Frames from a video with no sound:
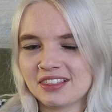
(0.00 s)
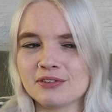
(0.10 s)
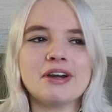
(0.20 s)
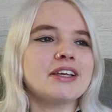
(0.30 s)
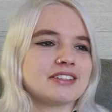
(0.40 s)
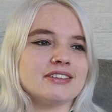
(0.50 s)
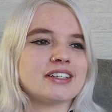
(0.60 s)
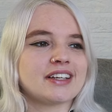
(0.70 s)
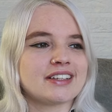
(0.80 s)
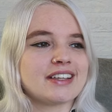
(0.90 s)
The way he's
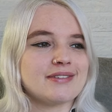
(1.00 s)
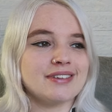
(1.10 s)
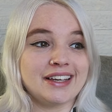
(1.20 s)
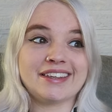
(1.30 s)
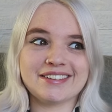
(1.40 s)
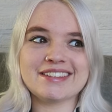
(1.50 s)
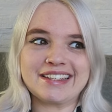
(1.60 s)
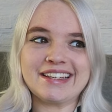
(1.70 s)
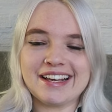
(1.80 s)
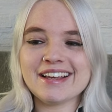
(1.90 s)
looking at them like, you
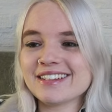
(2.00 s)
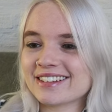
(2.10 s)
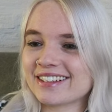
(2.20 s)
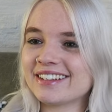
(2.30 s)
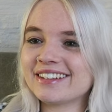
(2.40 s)
see this?